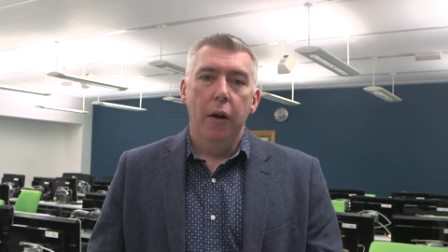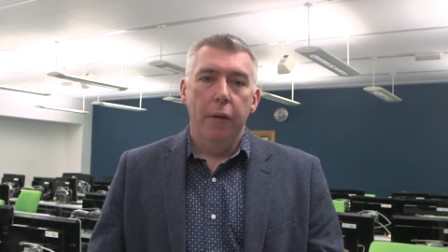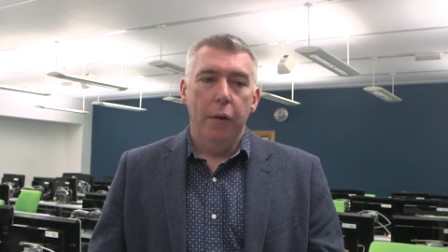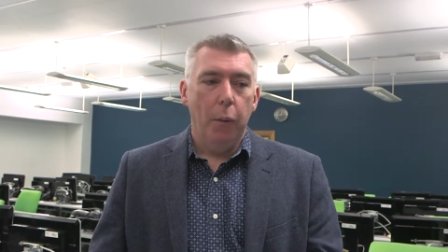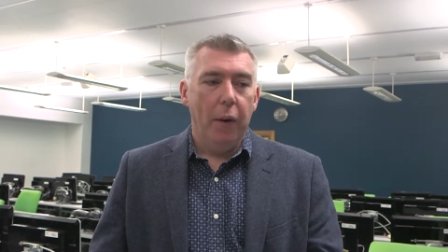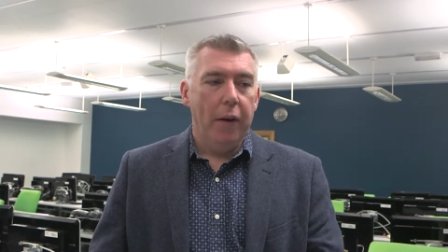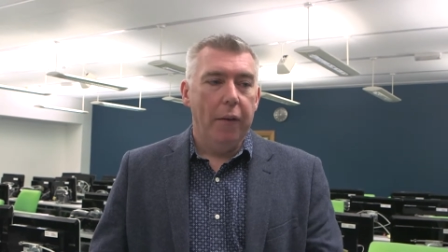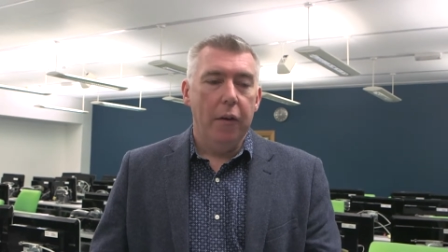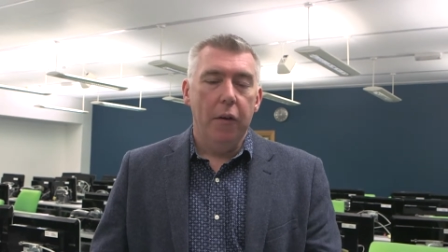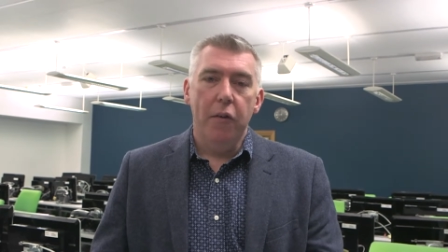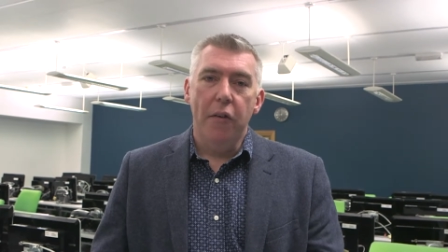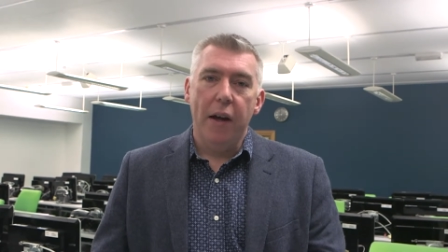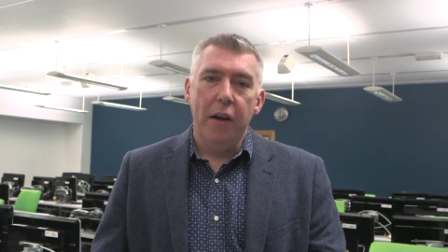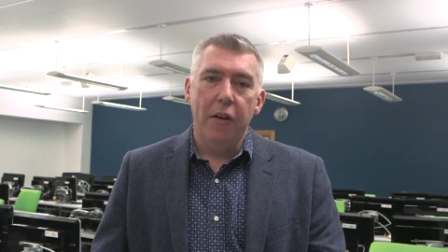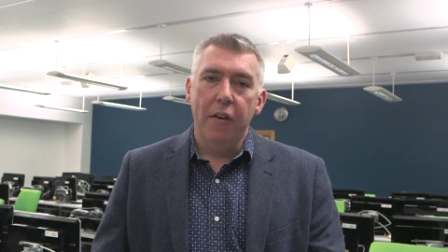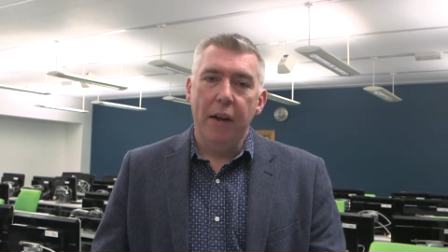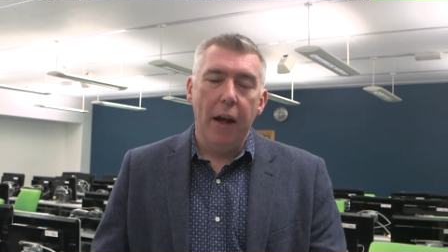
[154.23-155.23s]
the way that
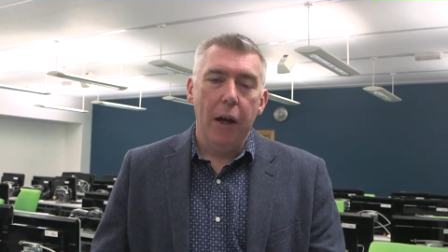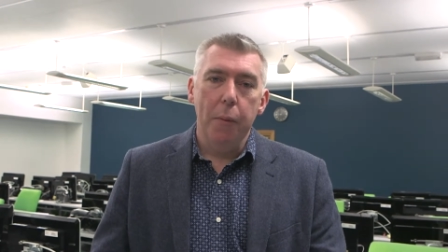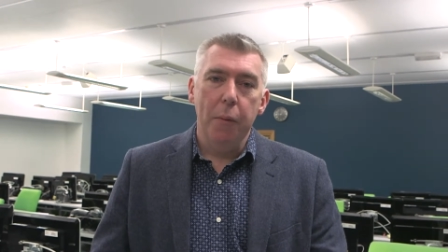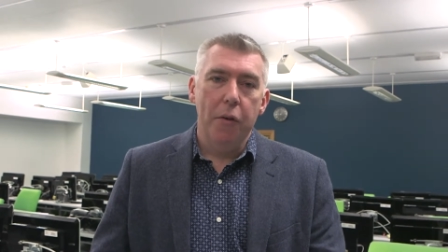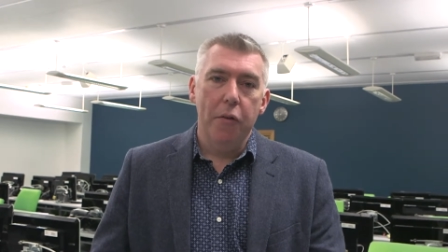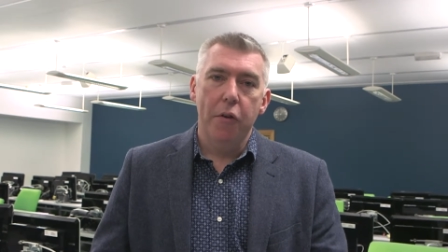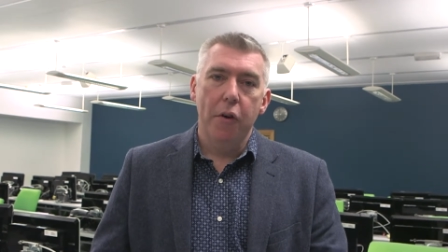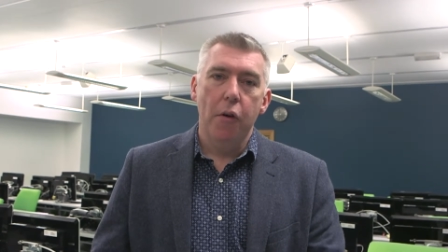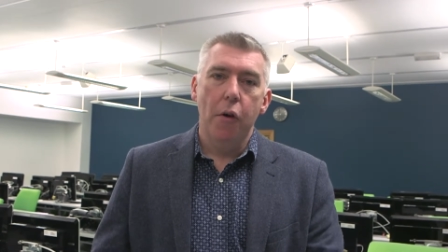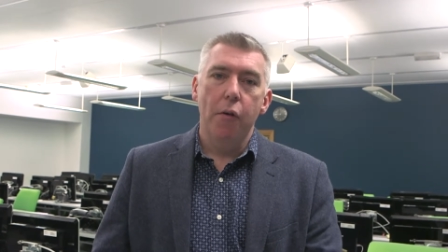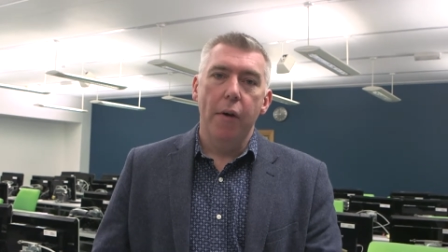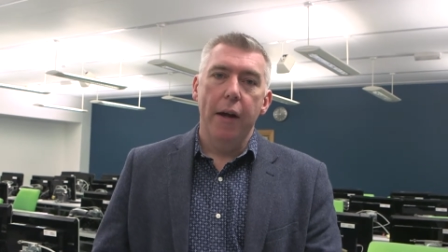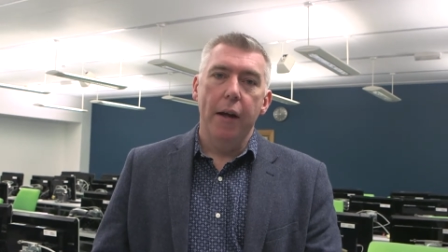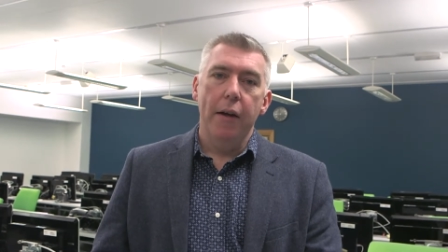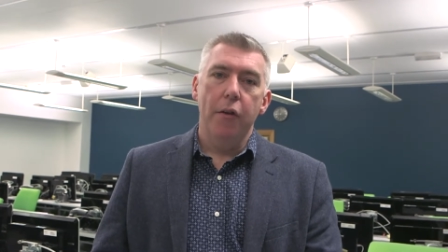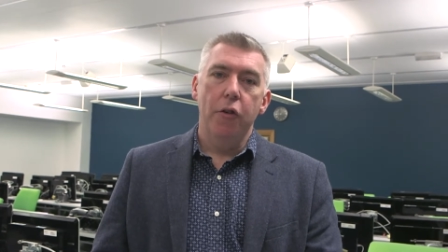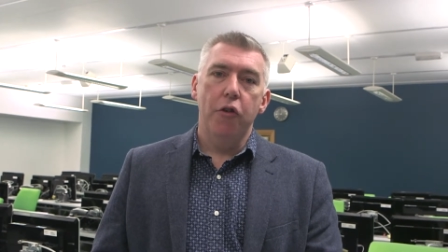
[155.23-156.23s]
deictic elements are
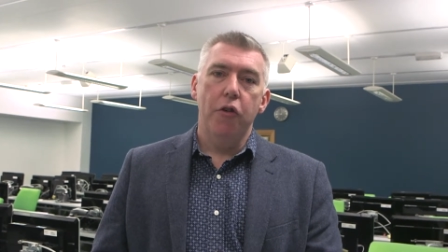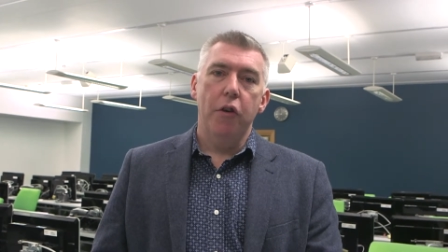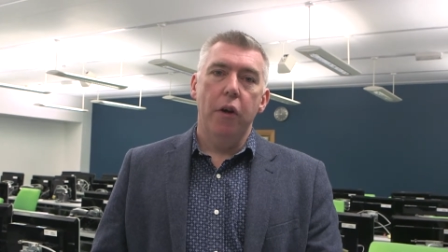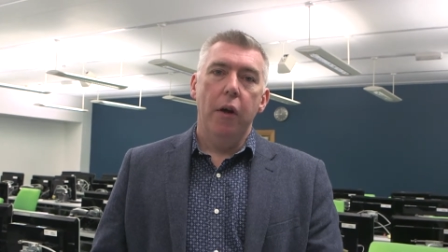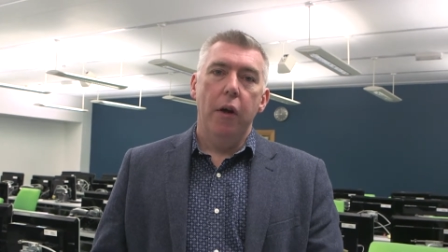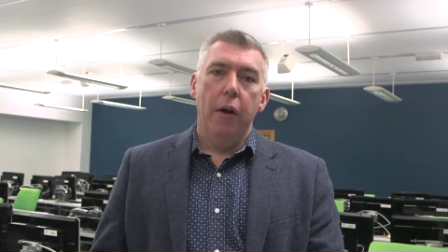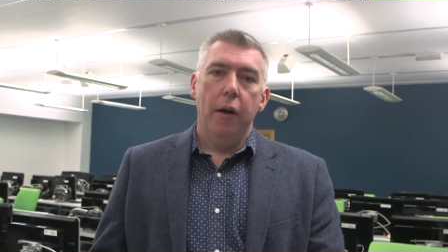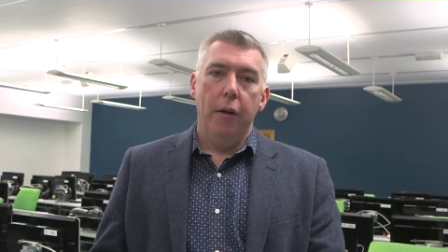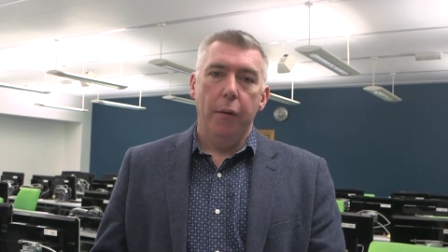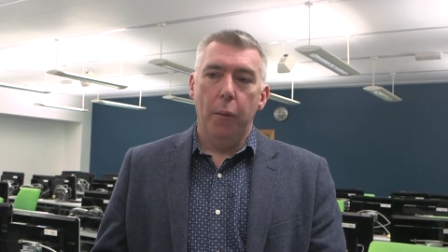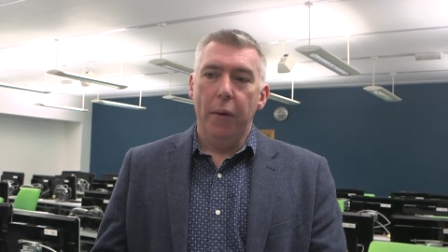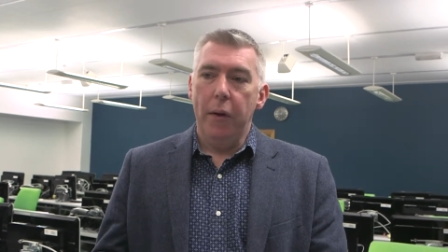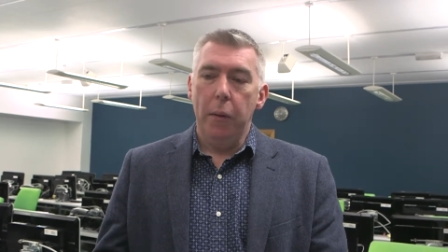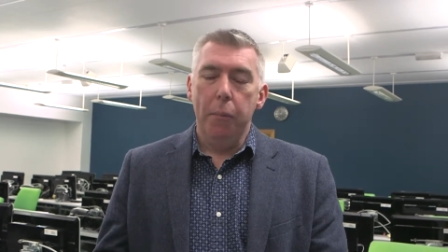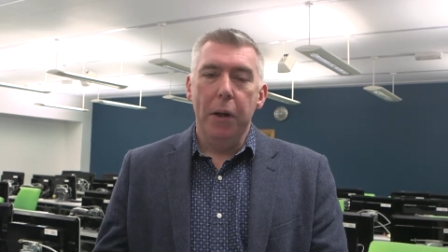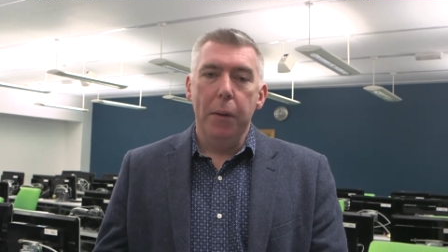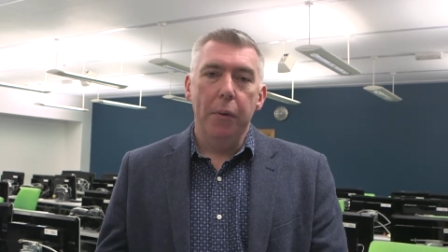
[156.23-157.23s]
arranged, the way
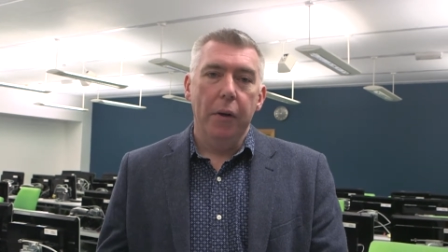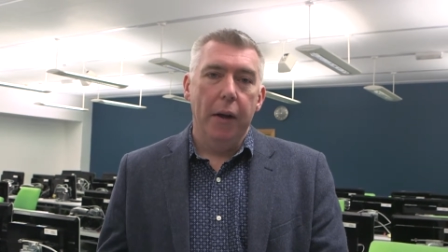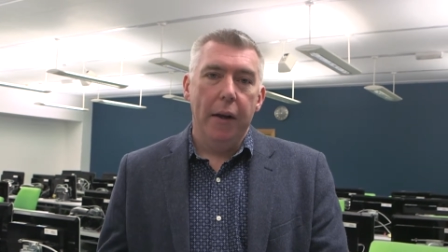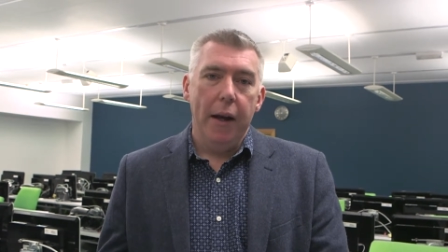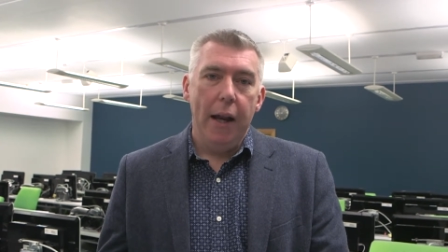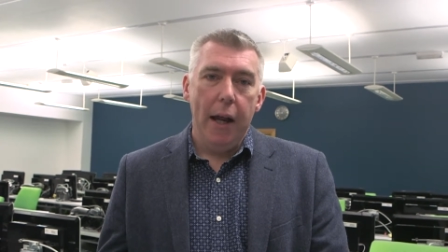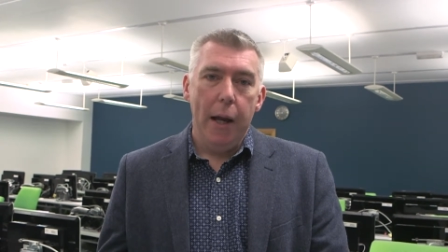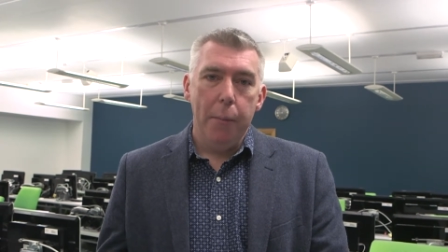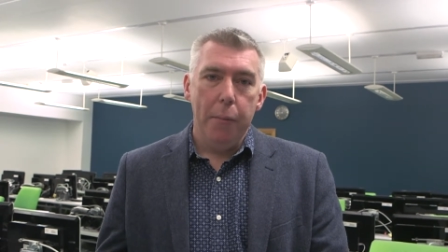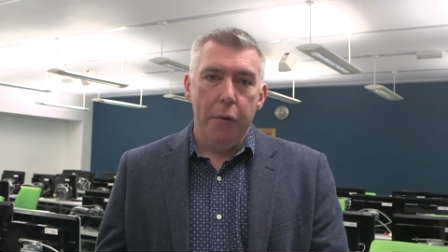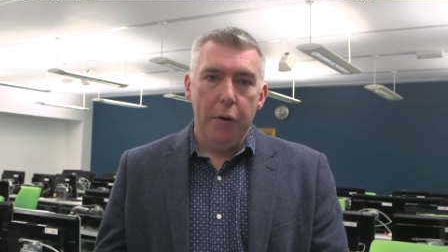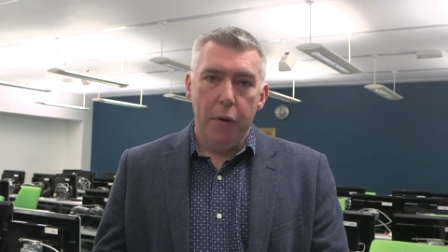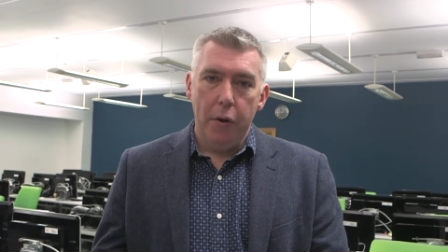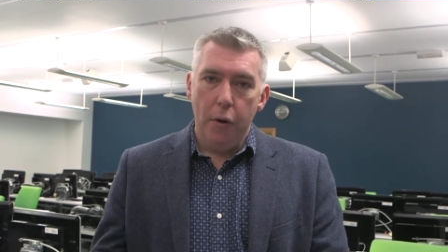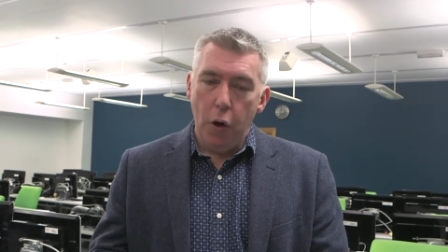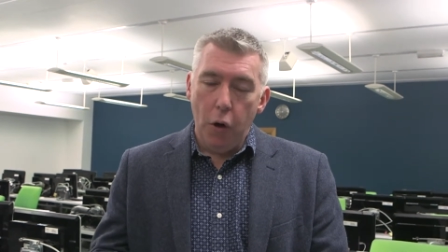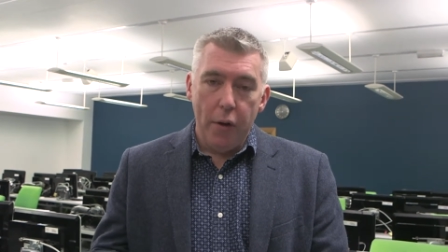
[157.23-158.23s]
that people are named
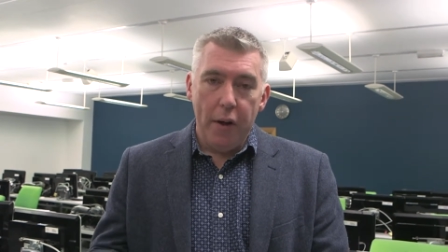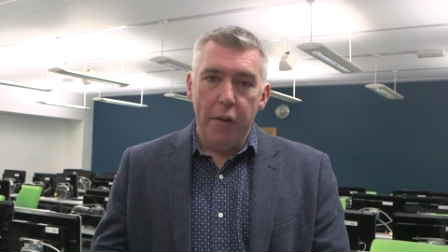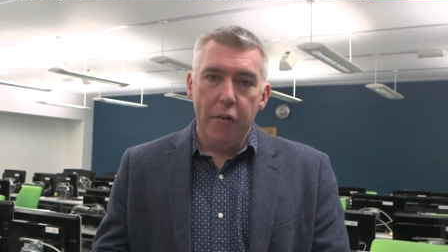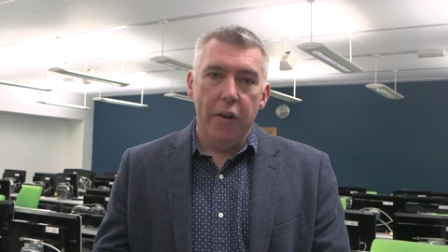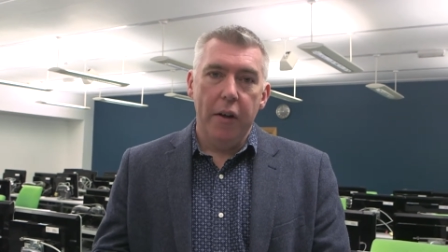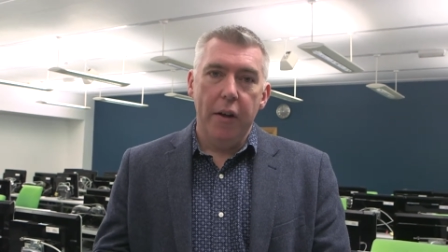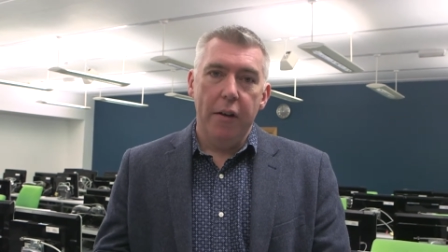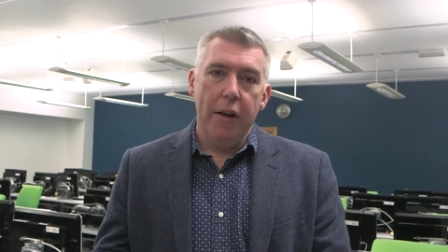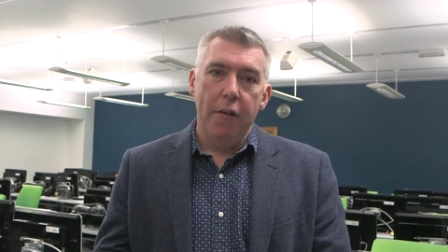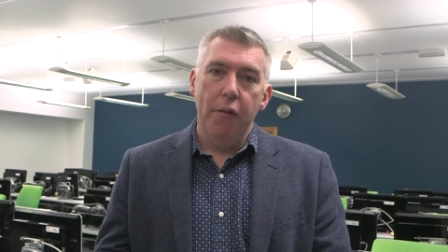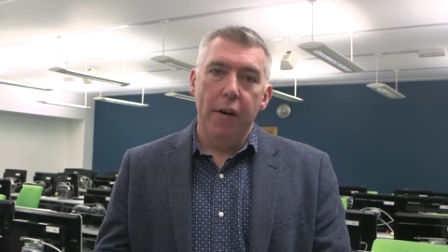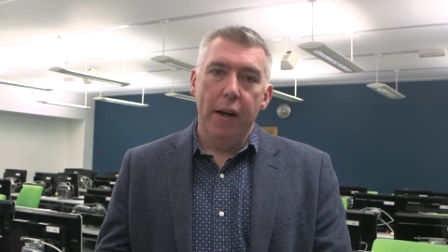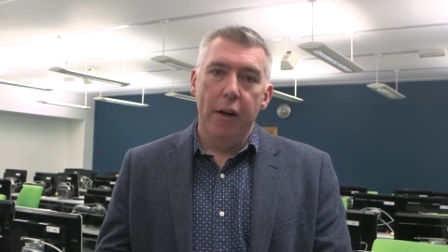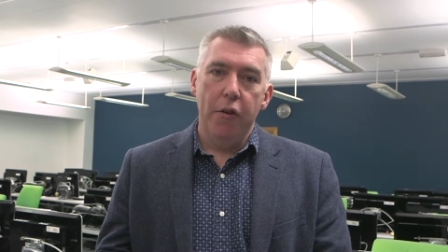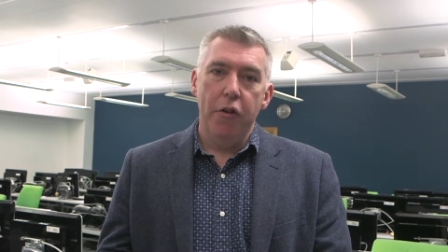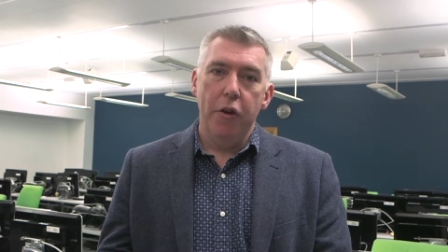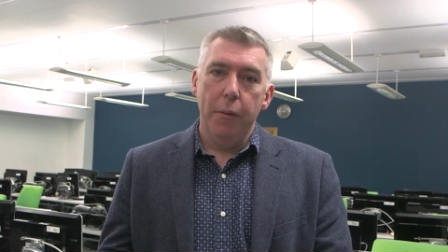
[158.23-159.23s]
and orientated in
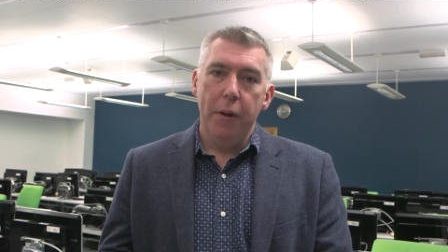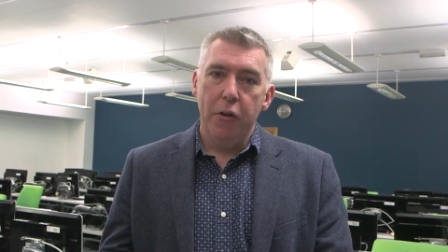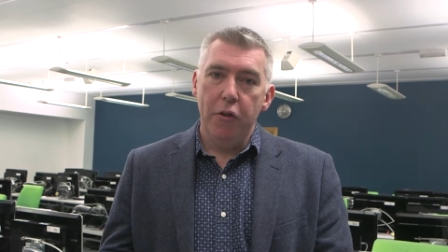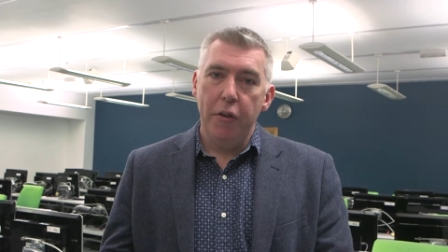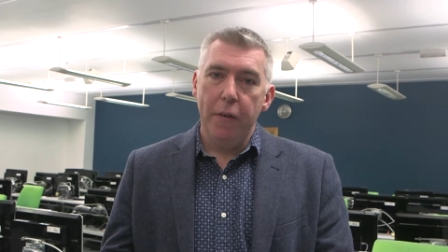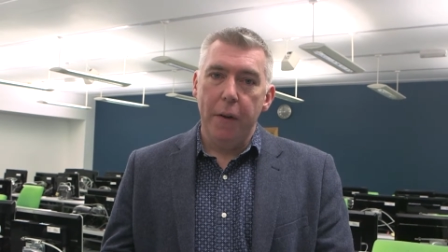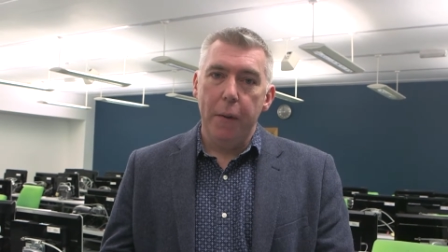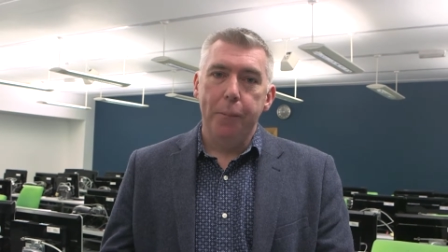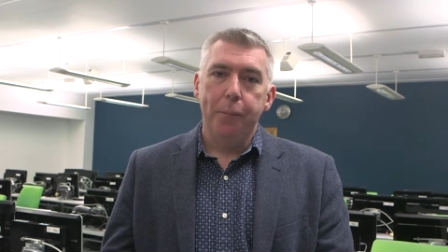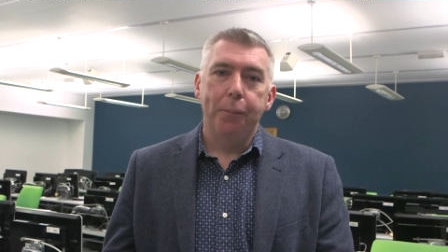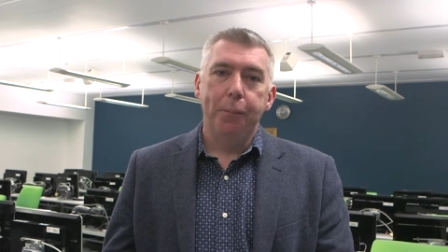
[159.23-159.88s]
relation to each other.